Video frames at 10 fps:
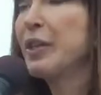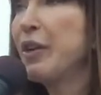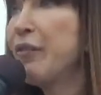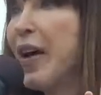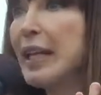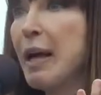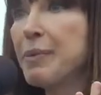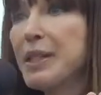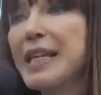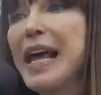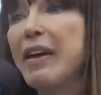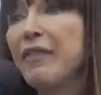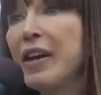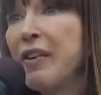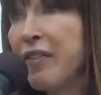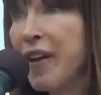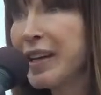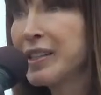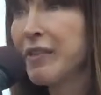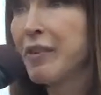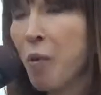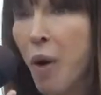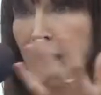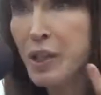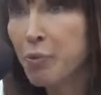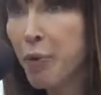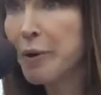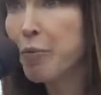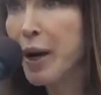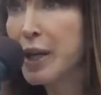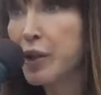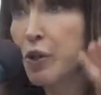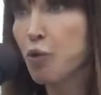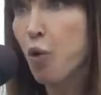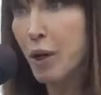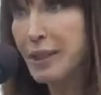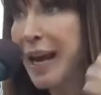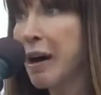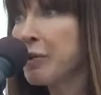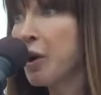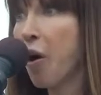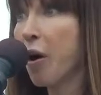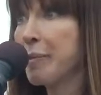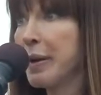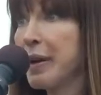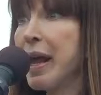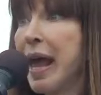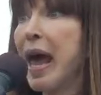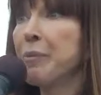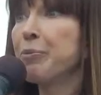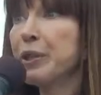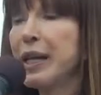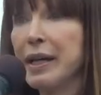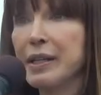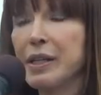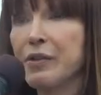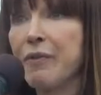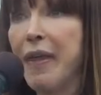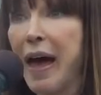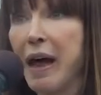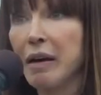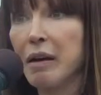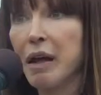develops safe and effective and widespread ways to draw down carbon and protect us from that?